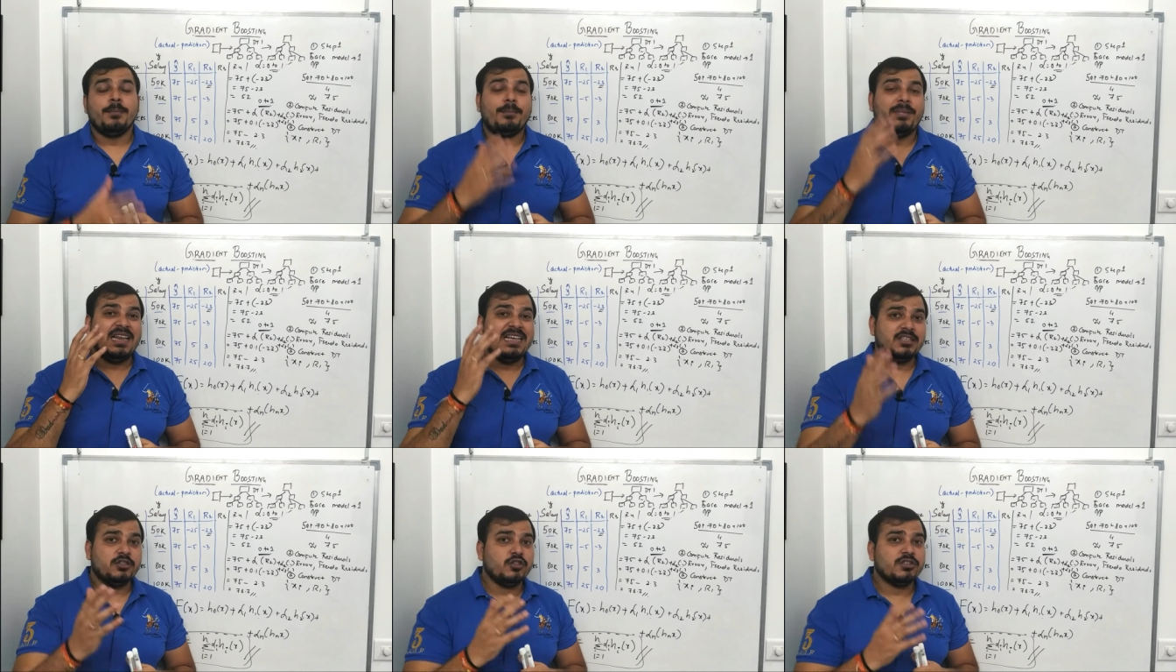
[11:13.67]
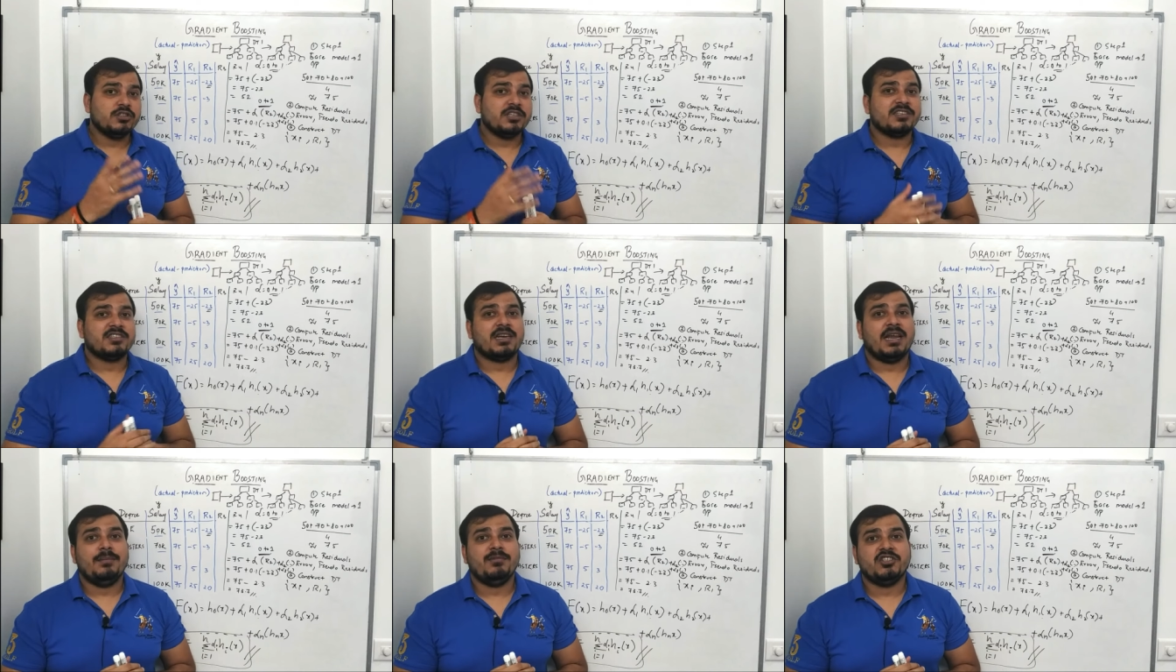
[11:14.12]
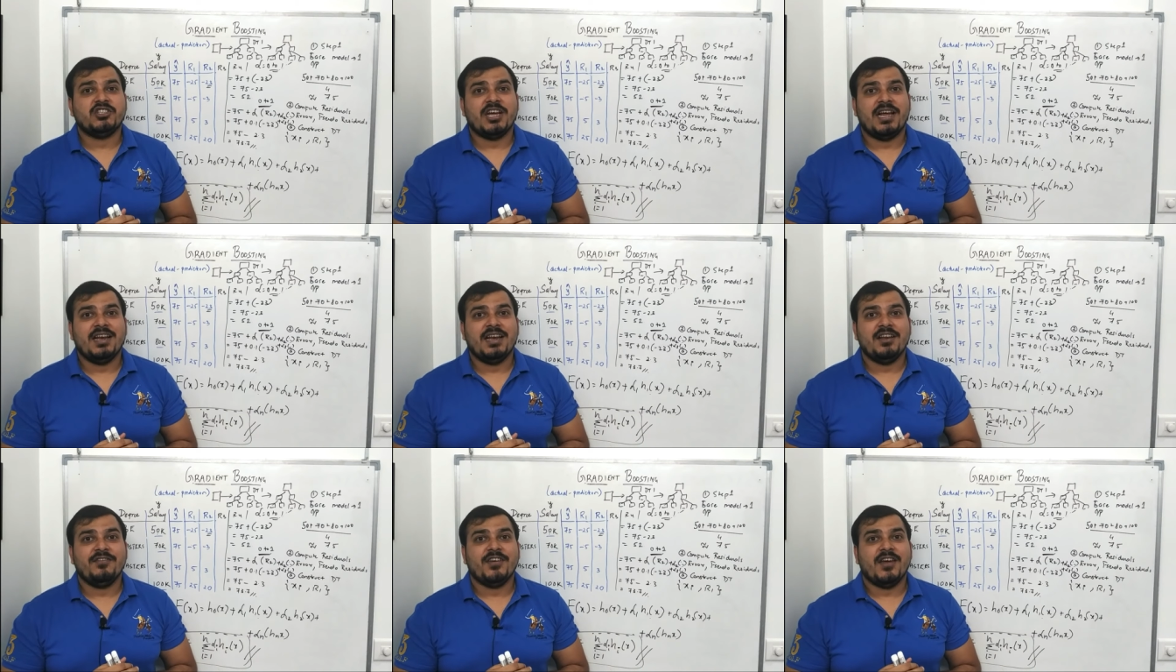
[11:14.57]
Please do subscribe to the
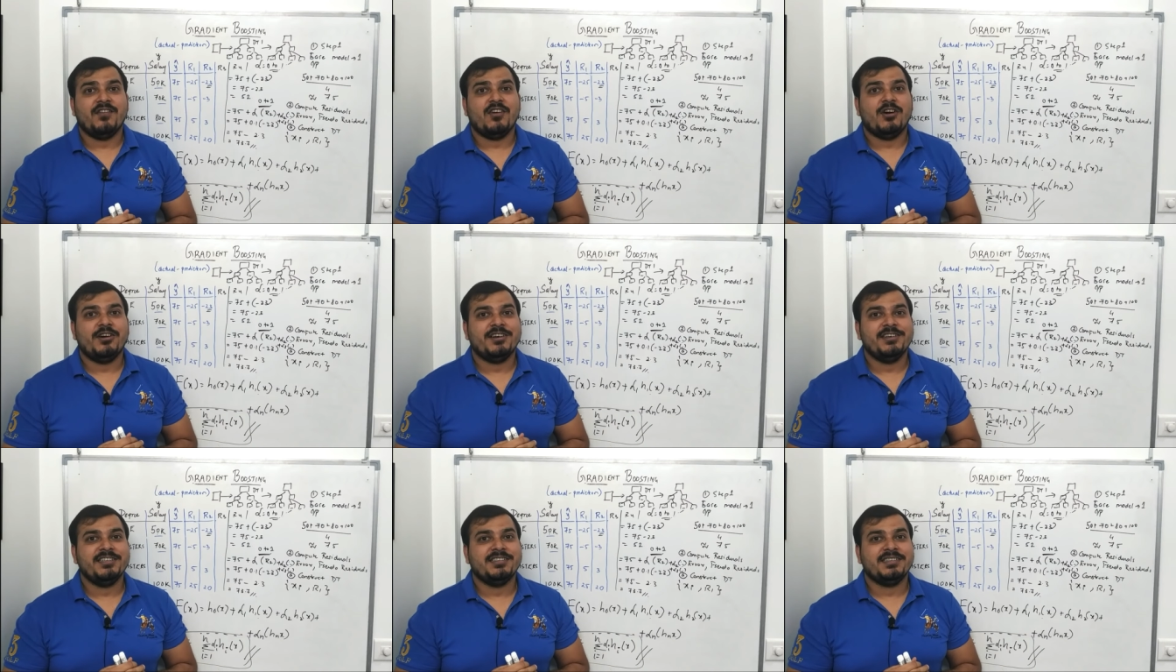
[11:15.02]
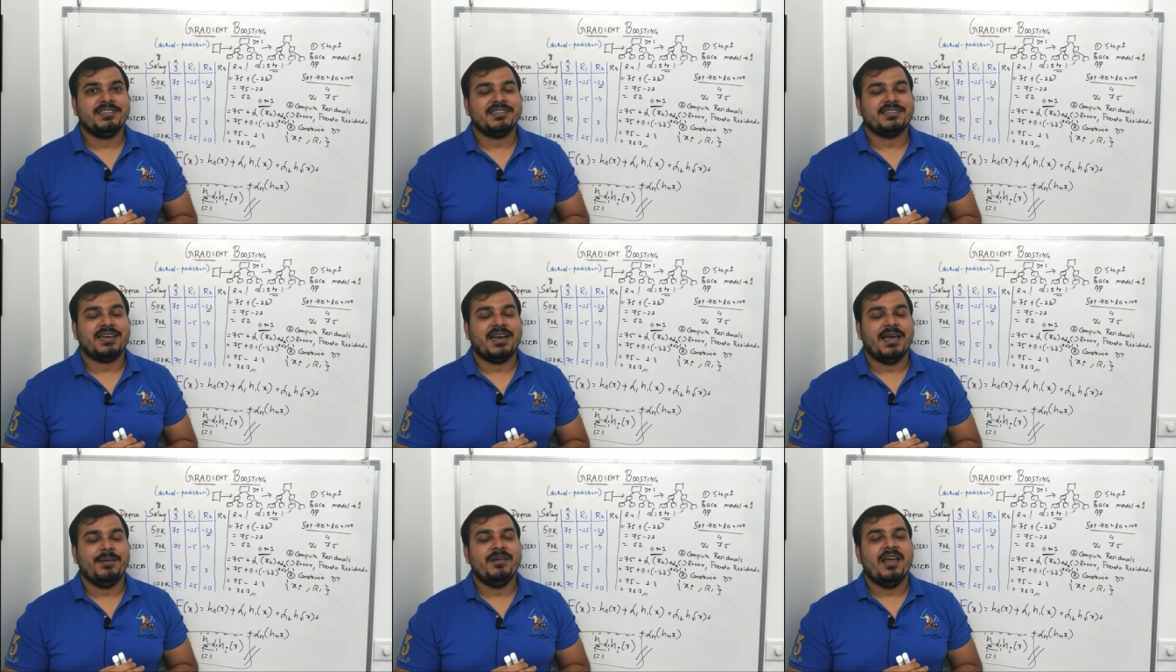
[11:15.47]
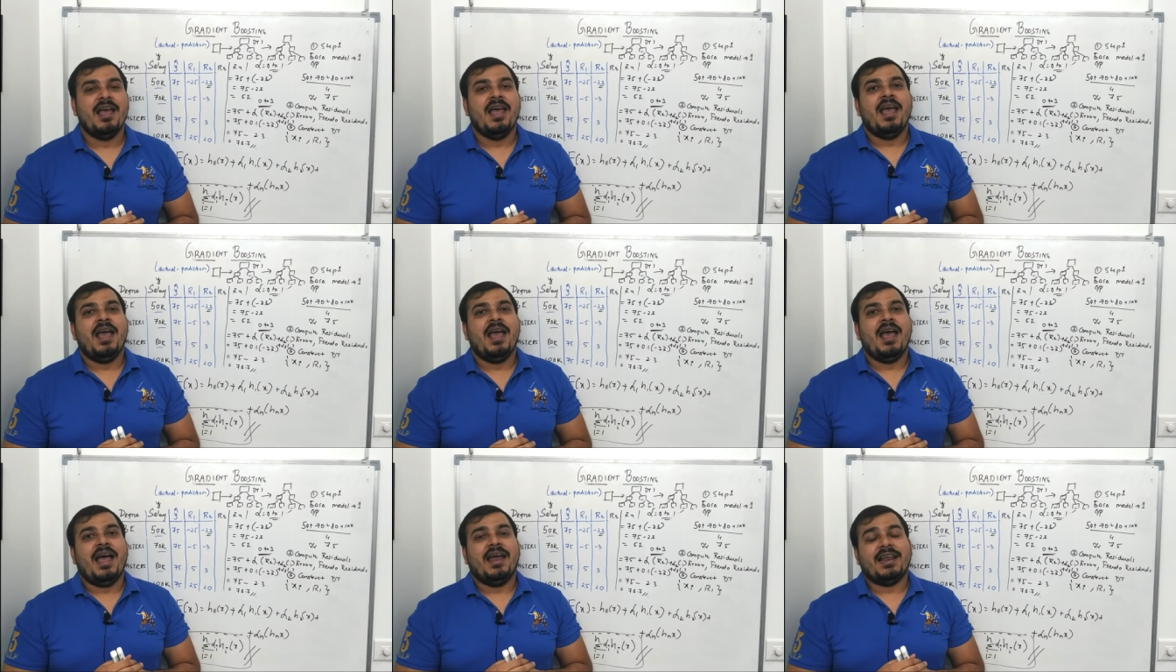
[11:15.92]
channel if you have not already subscribed.
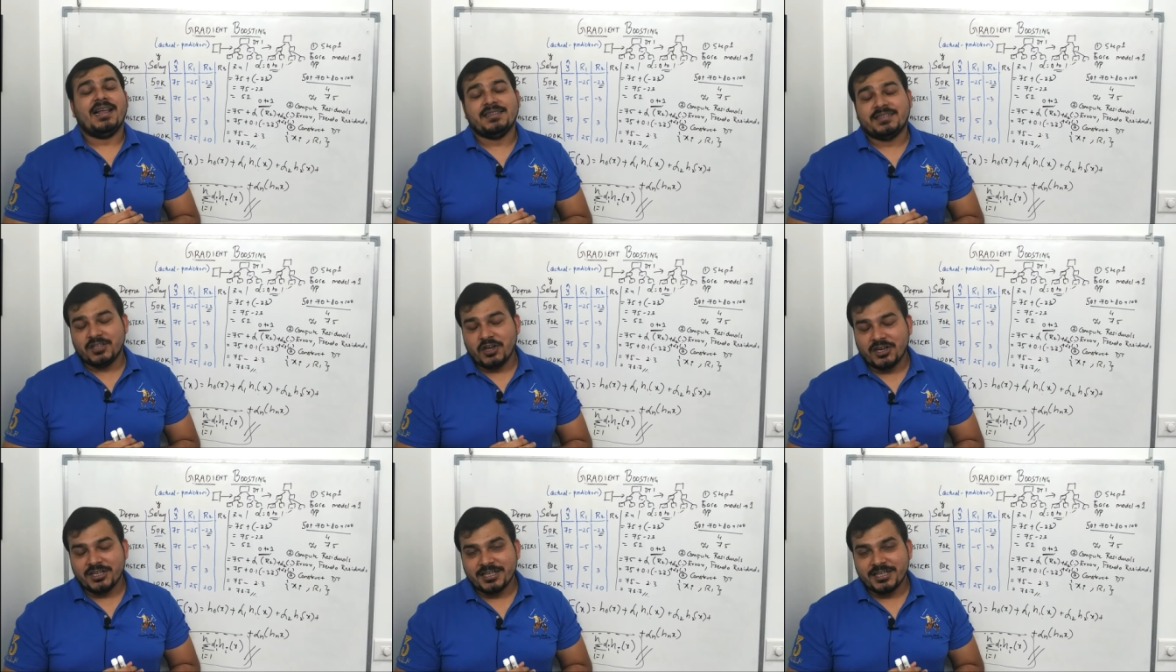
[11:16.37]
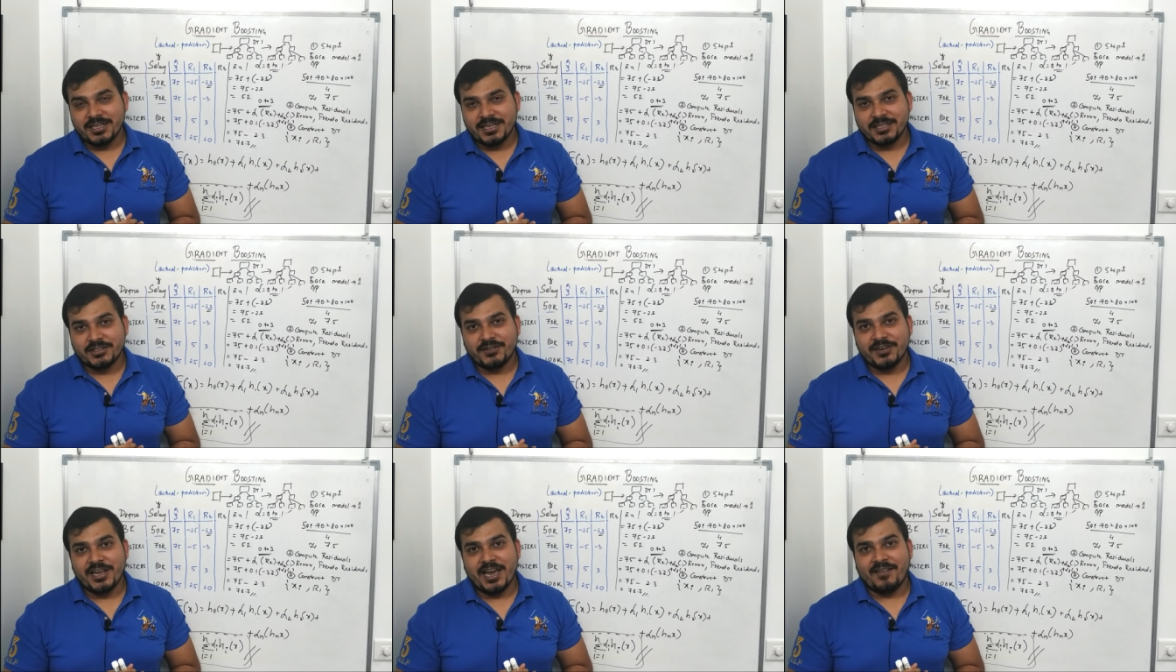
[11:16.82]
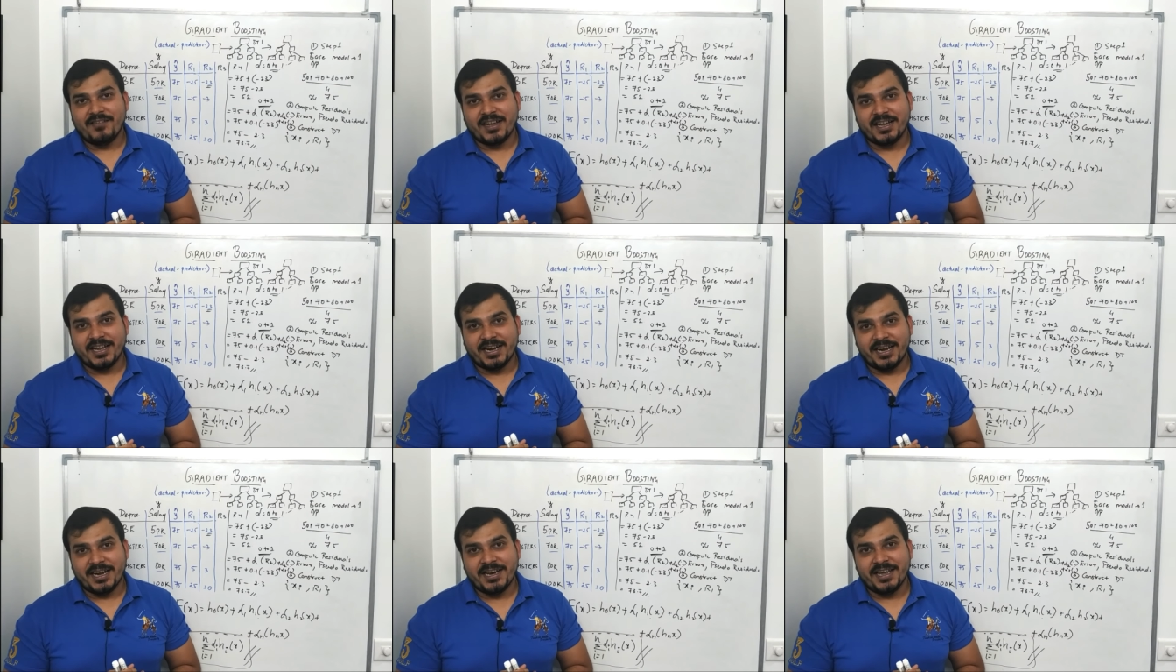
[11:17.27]
And I'll see you all in the next video. Have a
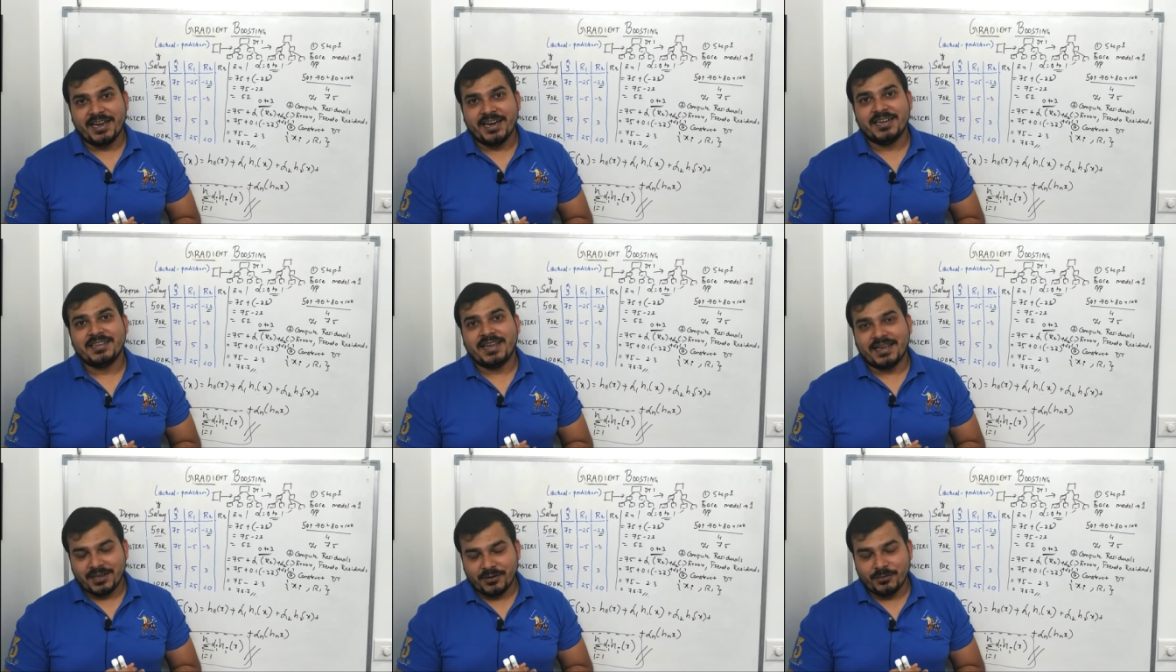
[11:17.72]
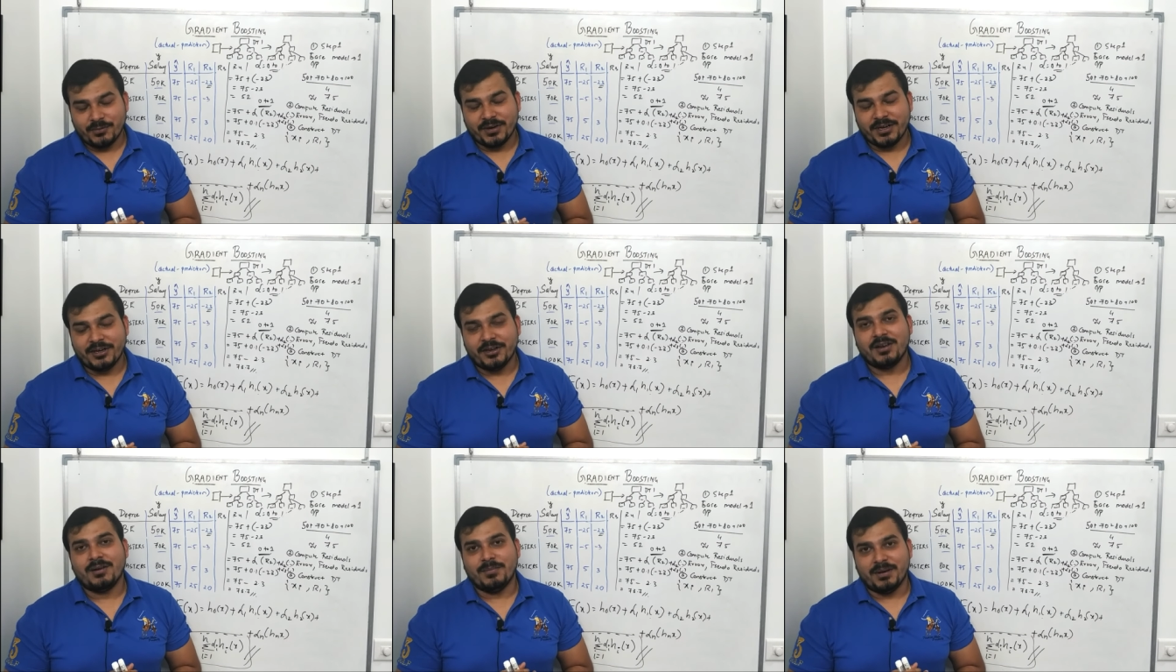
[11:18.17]
great day ahead. Thank you one and all.